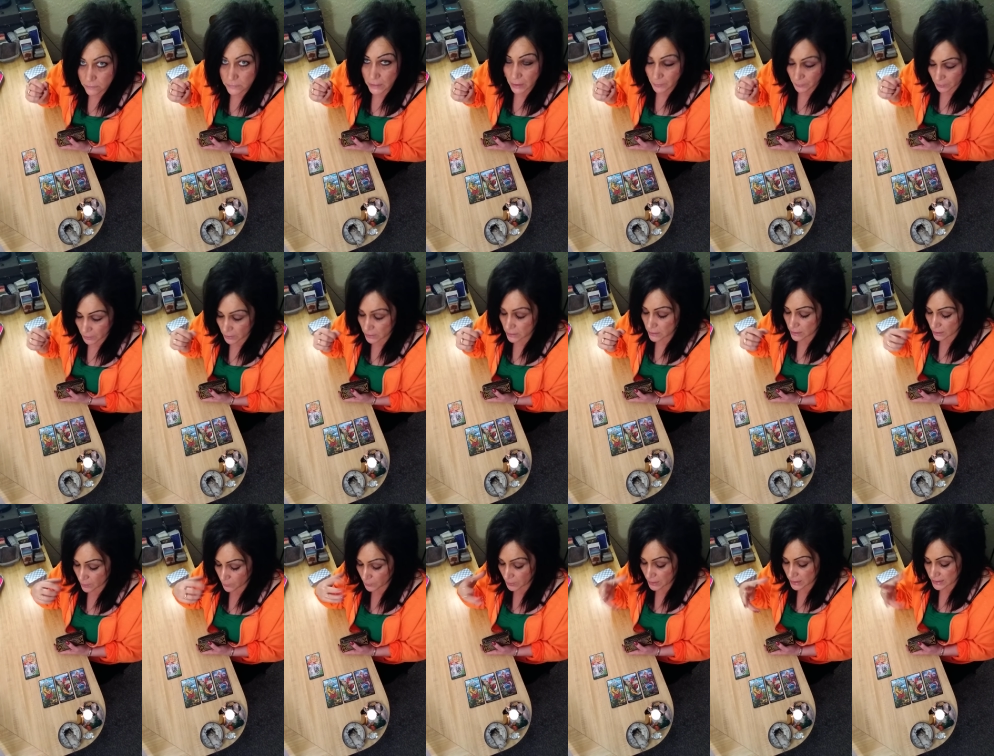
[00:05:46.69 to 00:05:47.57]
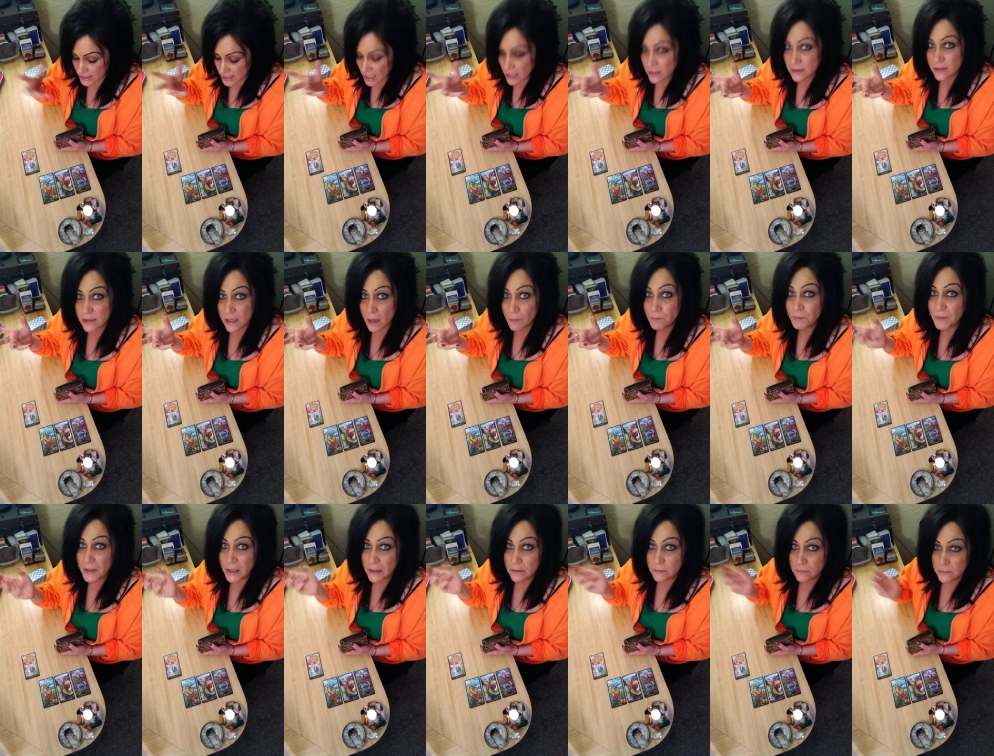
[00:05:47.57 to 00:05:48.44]
They were going to they were going to tell
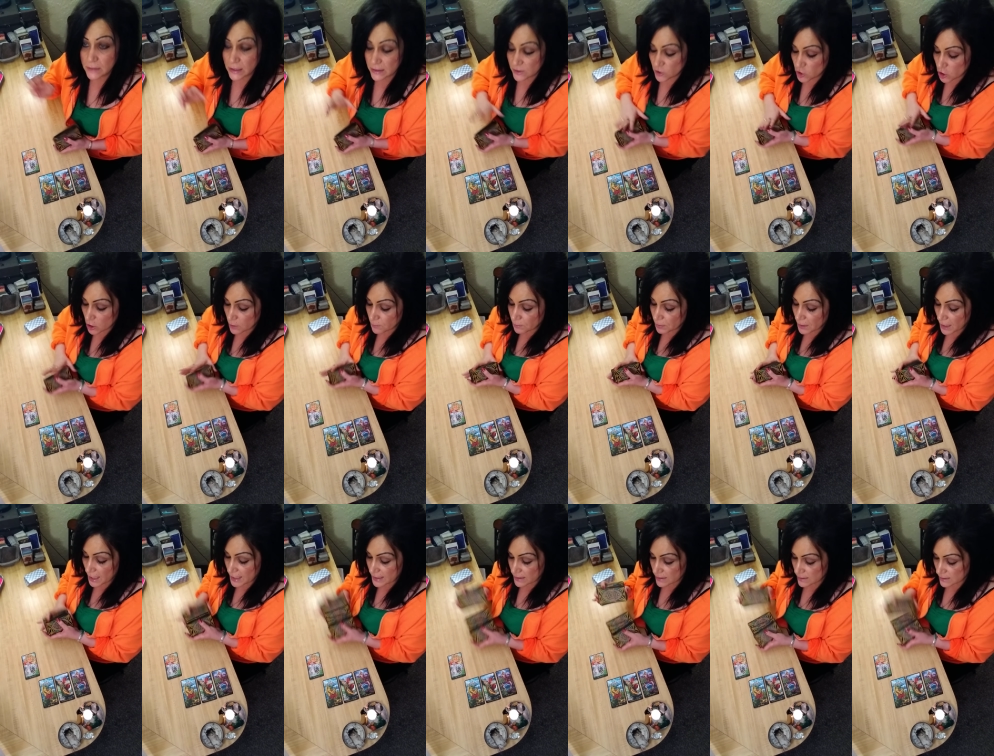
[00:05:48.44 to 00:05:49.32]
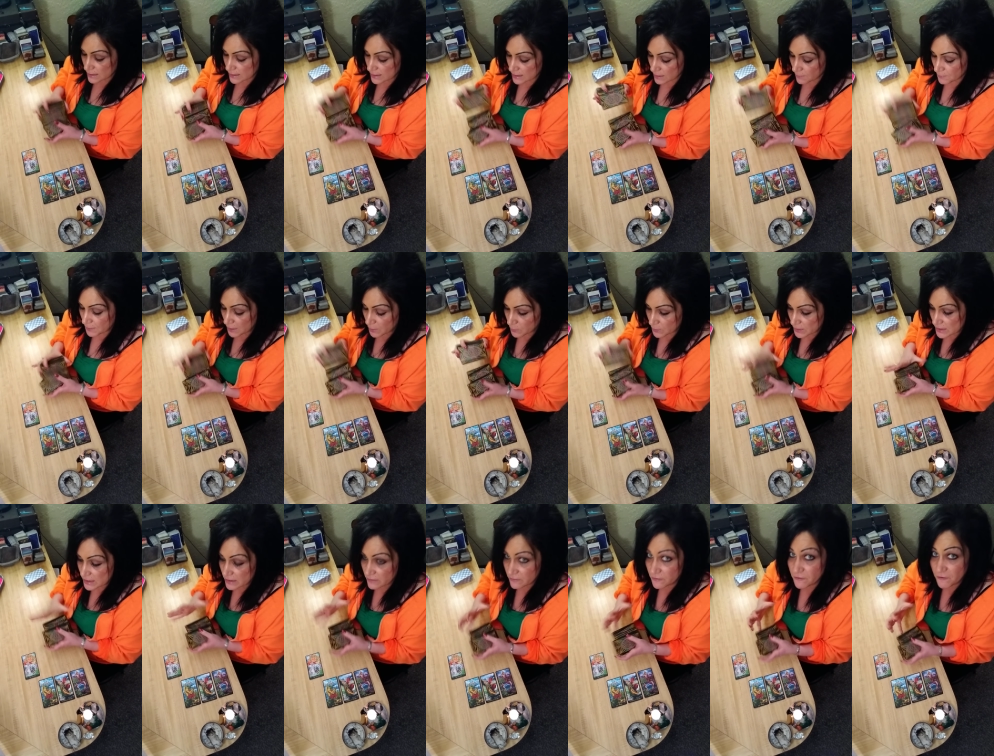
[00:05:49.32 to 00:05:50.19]
something that took place, and somebody
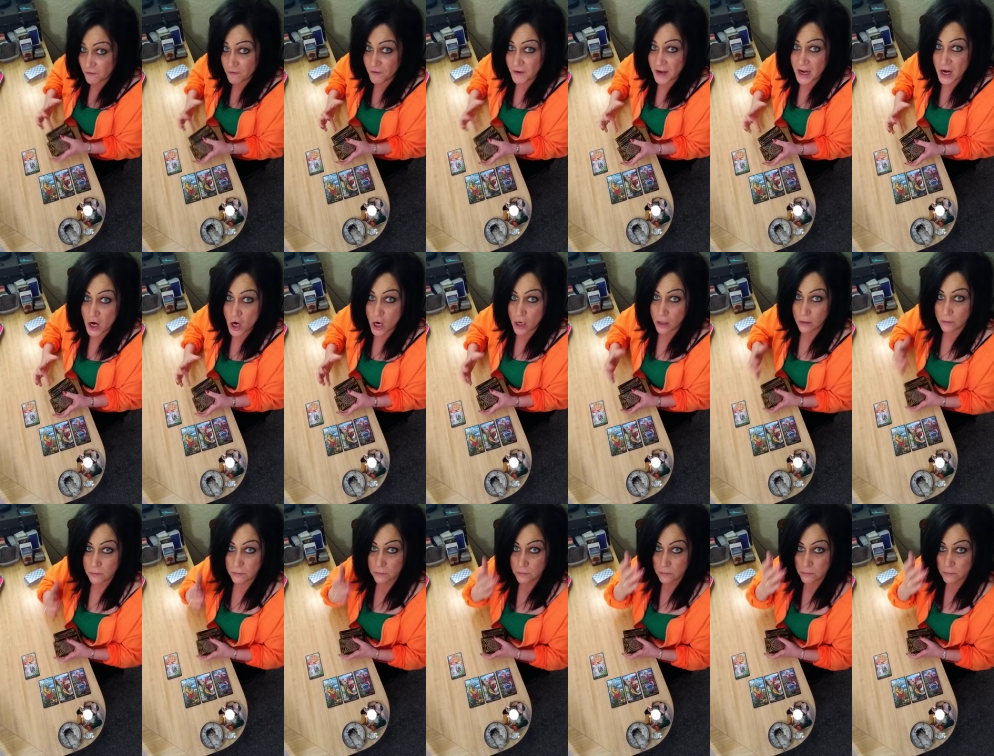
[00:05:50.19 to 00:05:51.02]
was in fear.